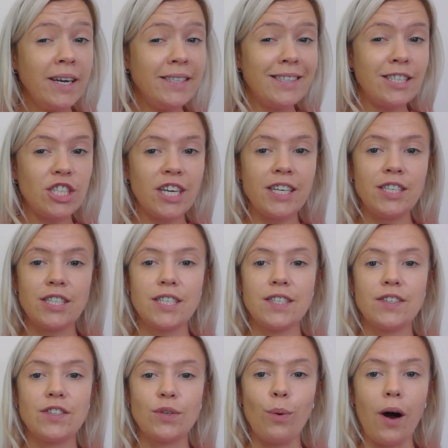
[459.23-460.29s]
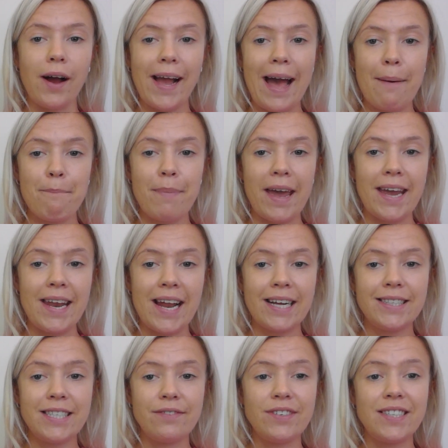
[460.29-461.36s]
mighty changes to our campaign
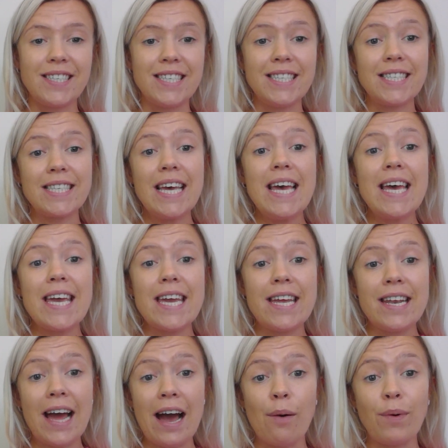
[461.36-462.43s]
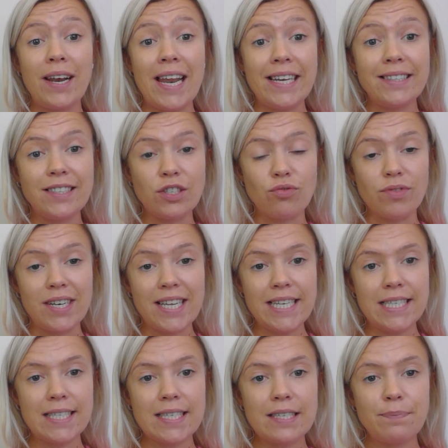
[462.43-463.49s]
activities in our latest
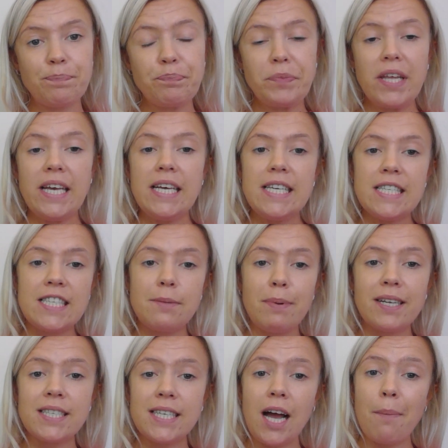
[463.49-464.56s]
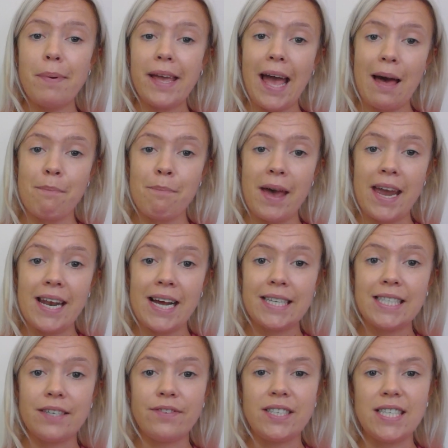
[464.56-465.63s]
release. Splitting up a campaign
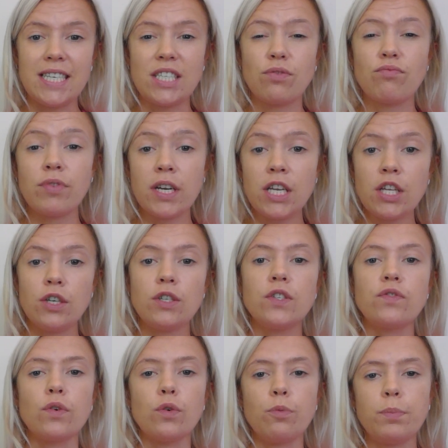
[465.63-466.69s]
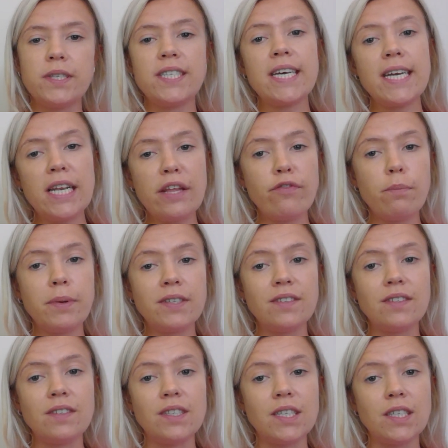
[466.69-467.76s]
activity is really useful, particularly for
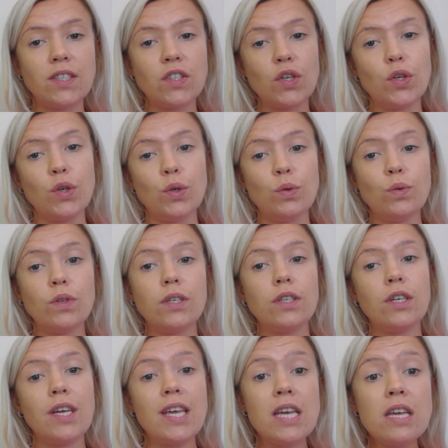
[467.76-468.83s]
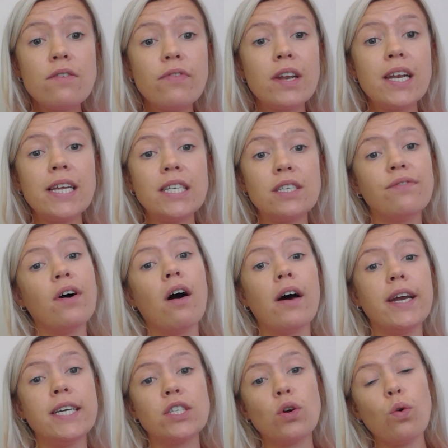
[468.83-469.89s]
businesses who evenly
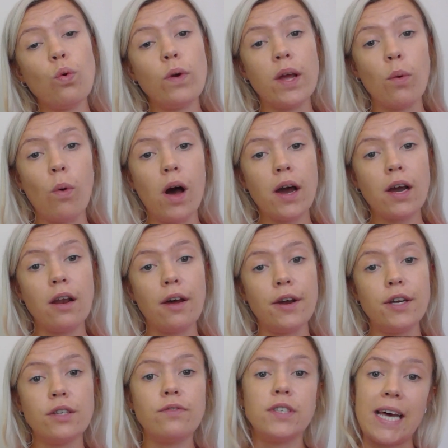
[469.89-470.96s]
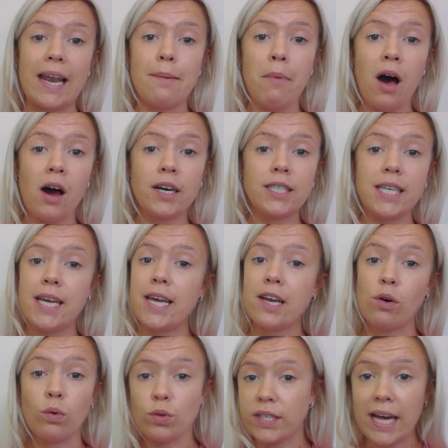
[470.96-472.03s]
divide calling workload for
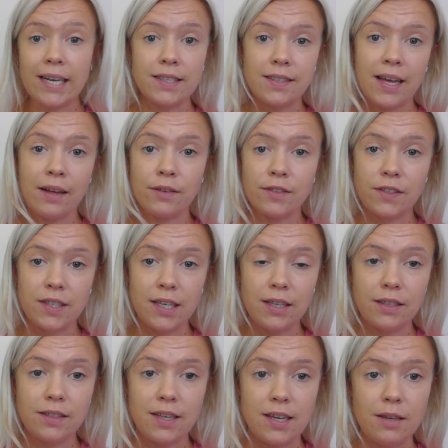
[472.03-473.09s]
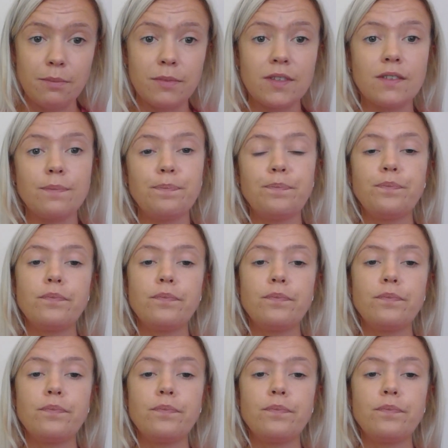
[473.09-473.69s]
telemarketing or telesales teams.